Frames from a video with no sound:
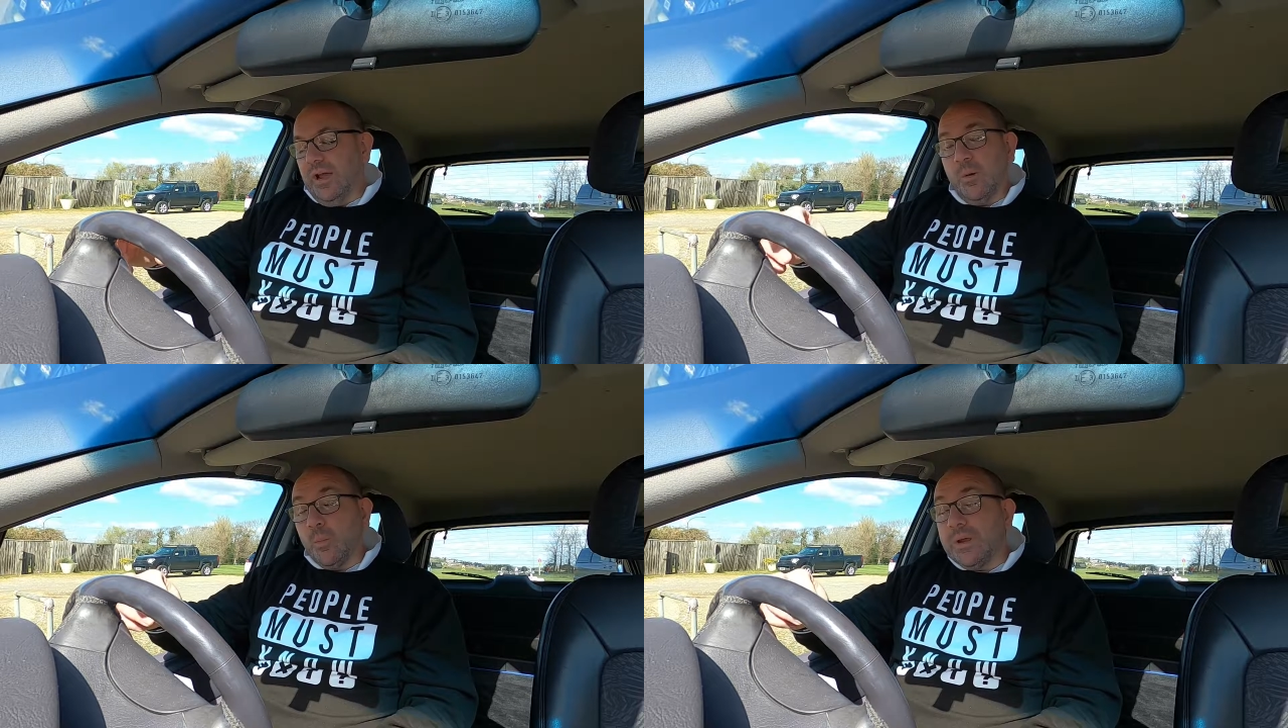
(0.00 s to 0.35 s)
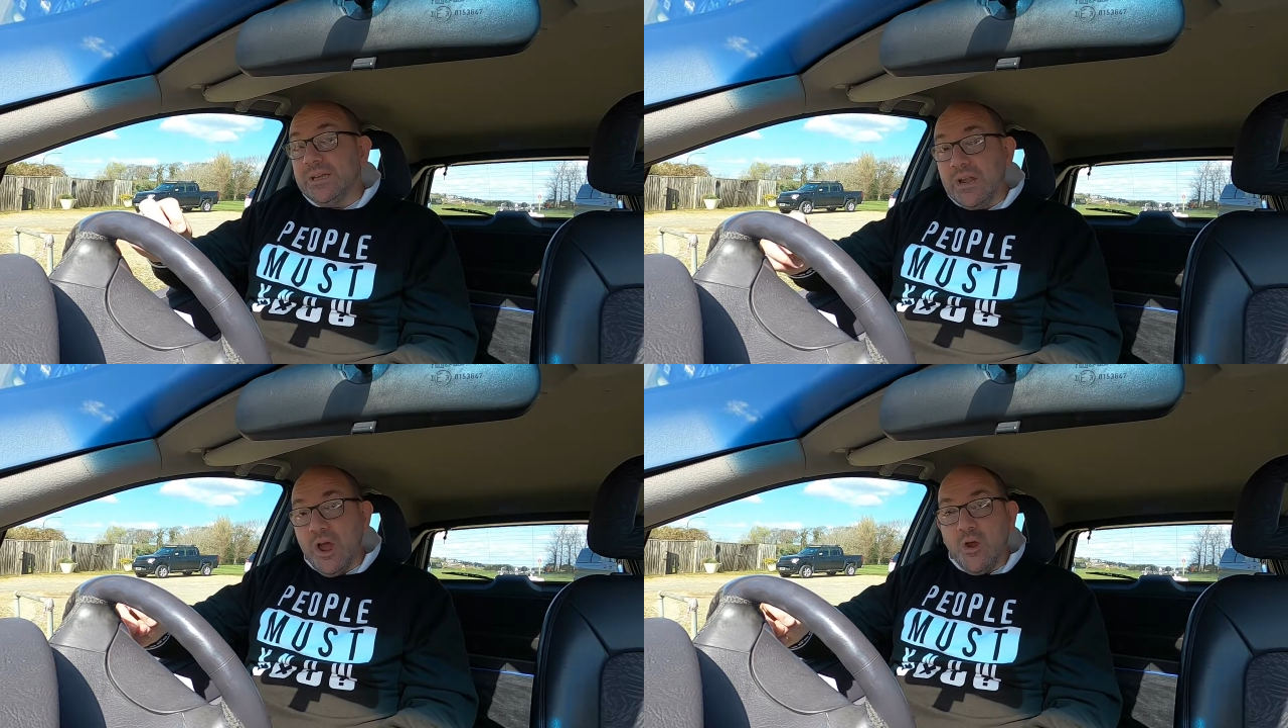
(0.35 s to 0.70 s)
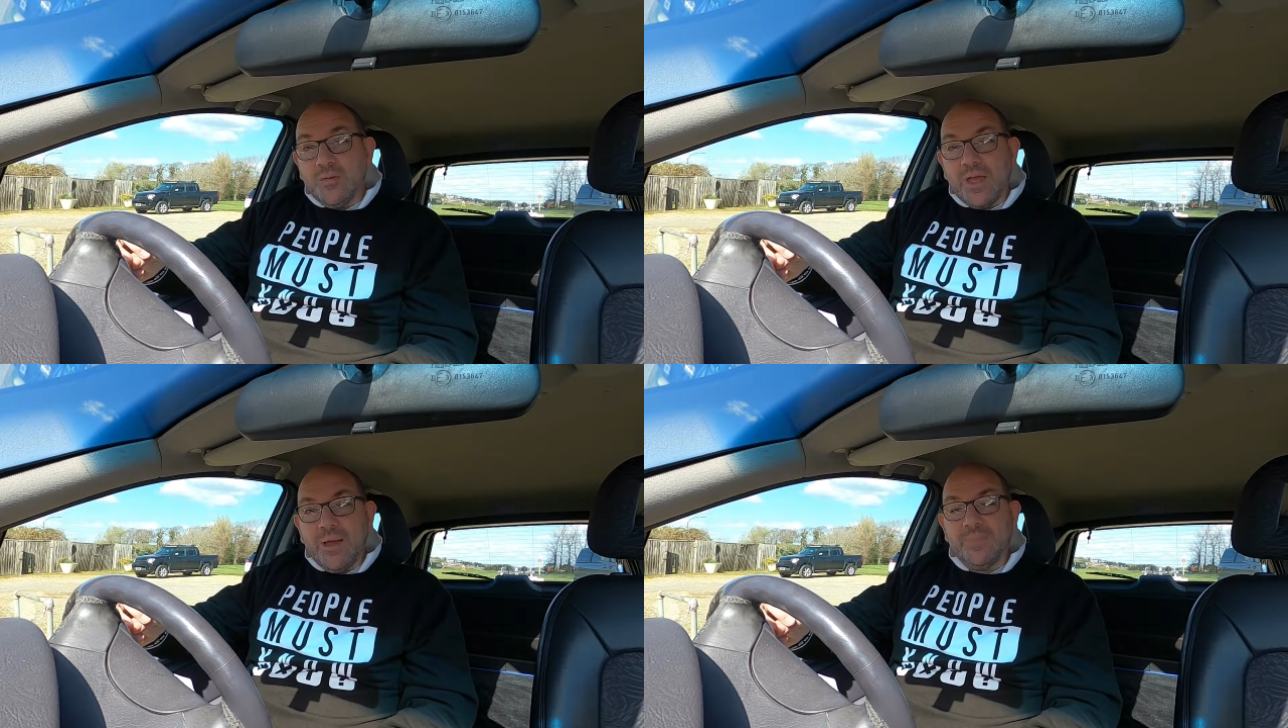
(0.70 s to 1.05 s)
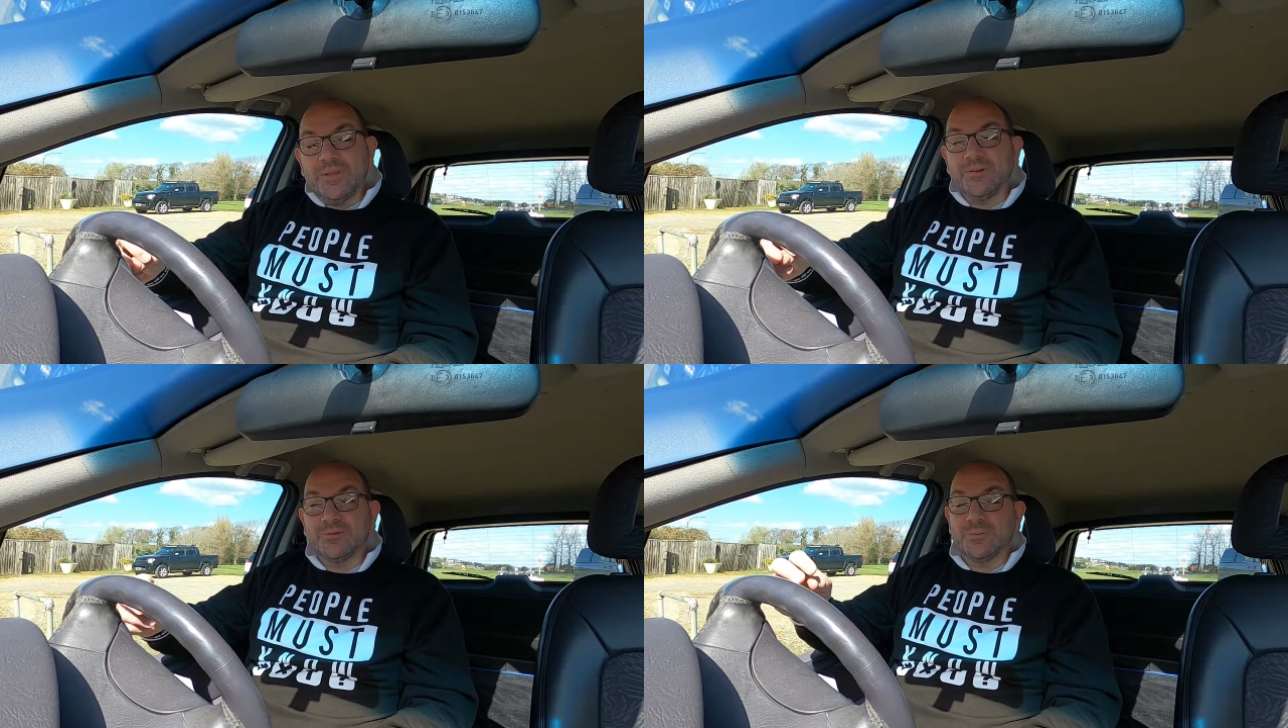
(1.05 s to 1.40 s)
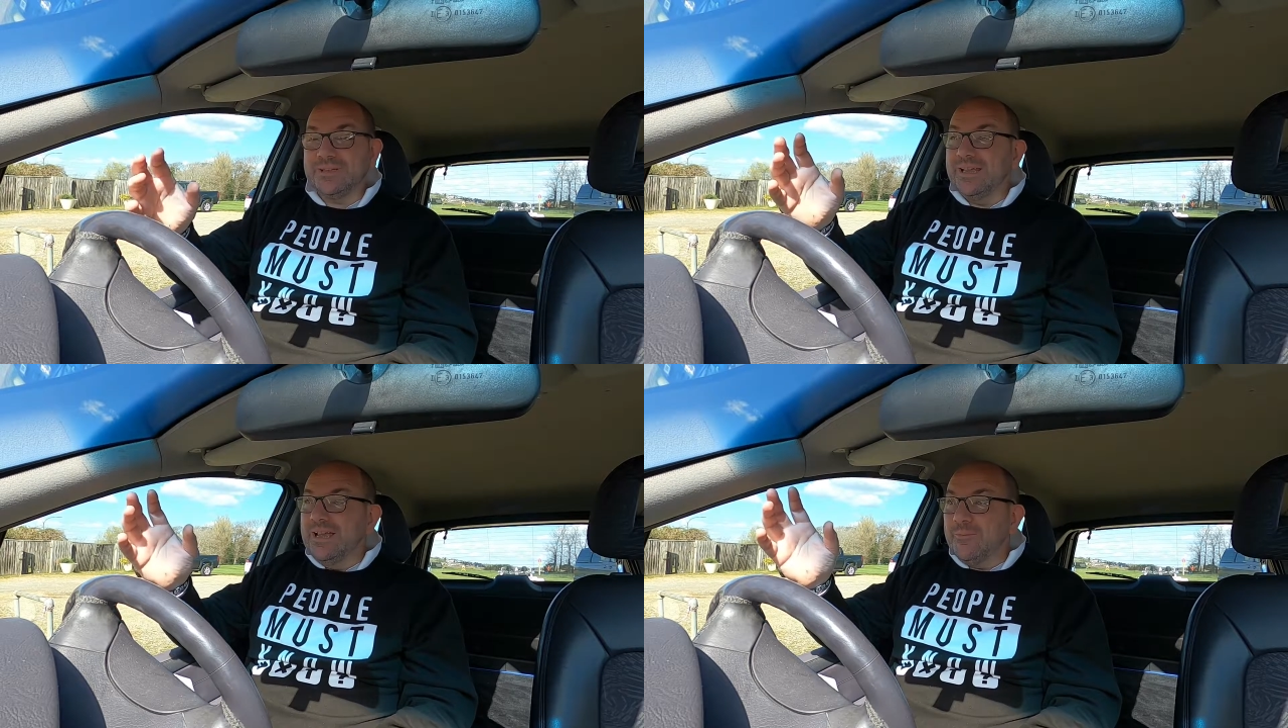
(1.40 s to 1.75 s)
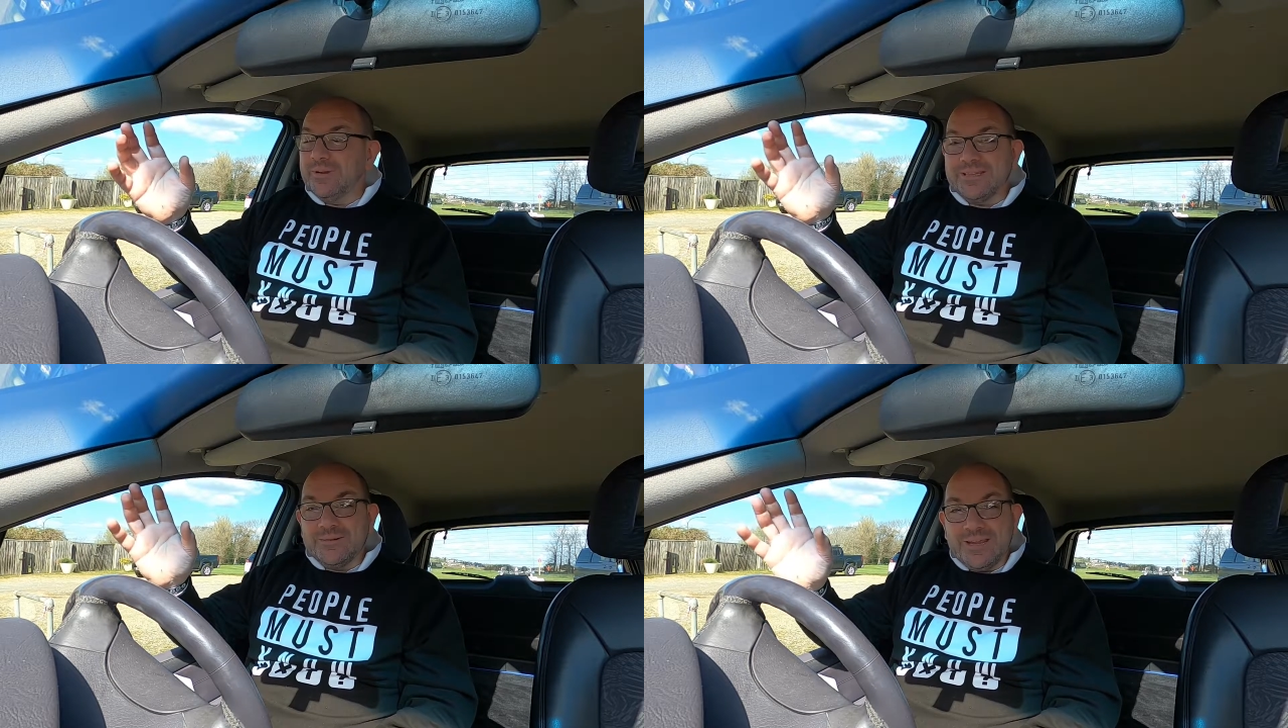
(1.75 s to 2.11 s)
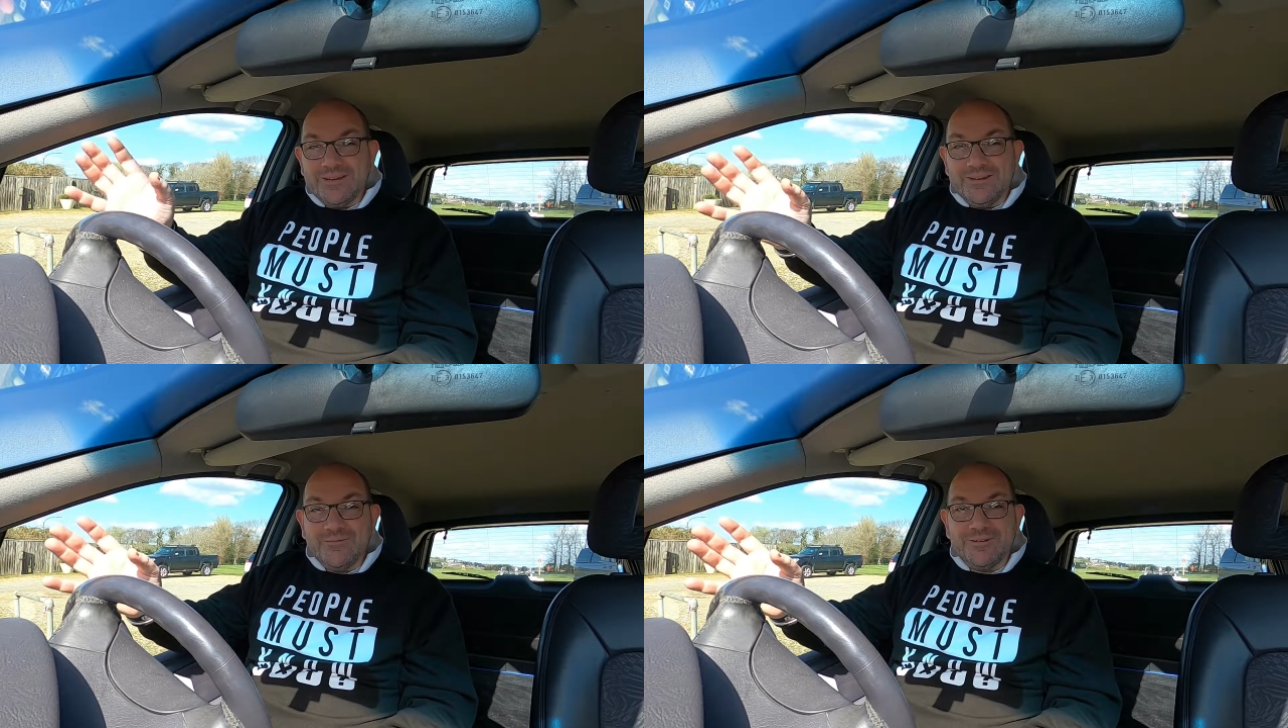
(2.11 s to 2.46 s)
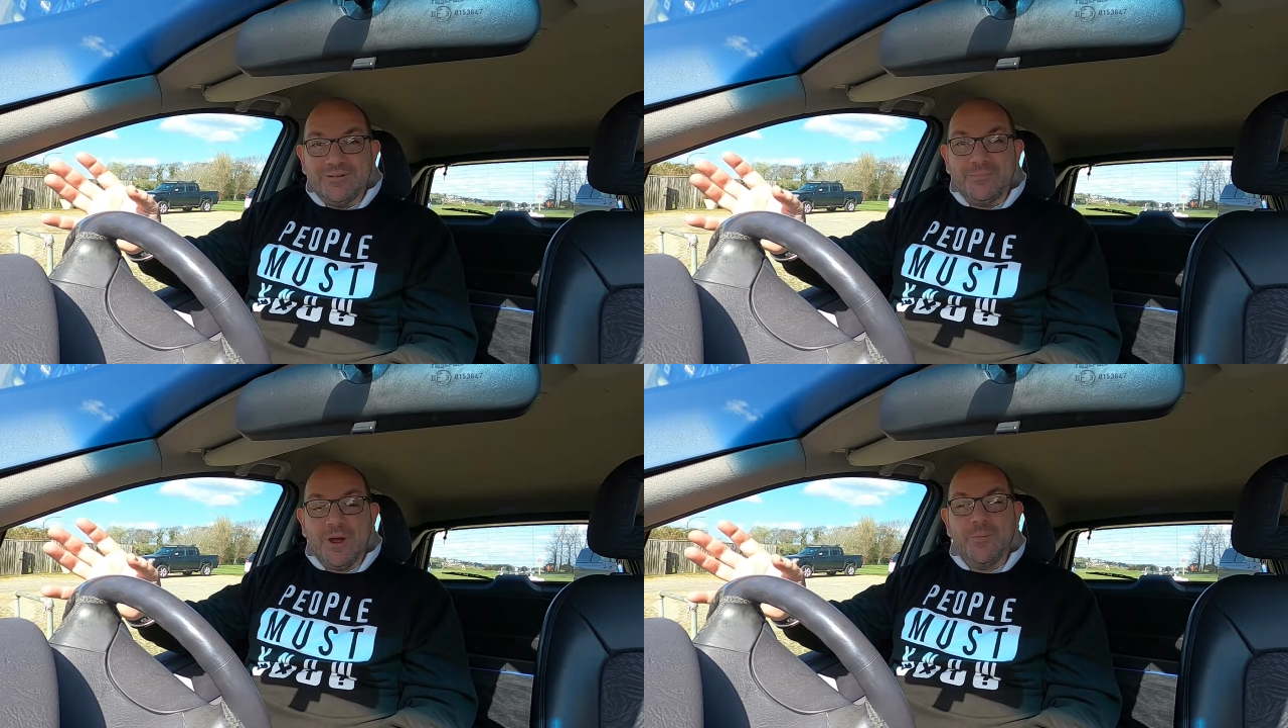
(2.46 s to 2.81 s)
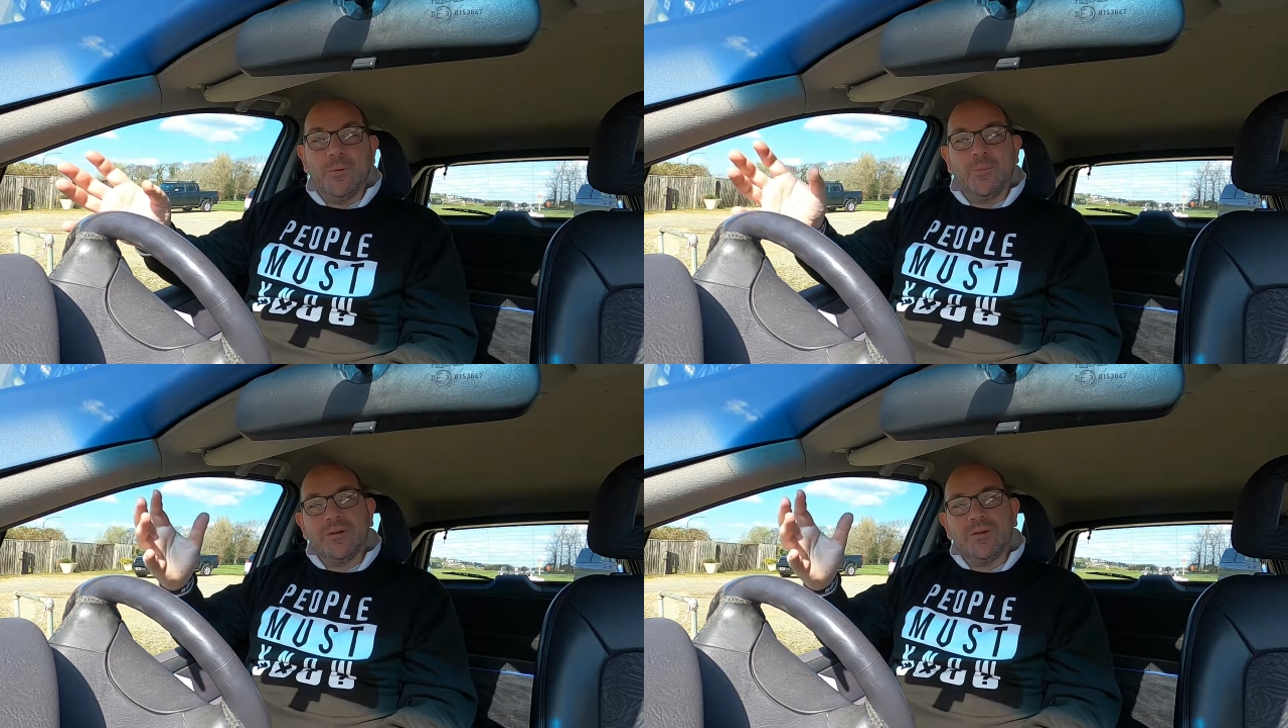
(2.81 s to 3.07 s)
And we know that because we hear in the Bible,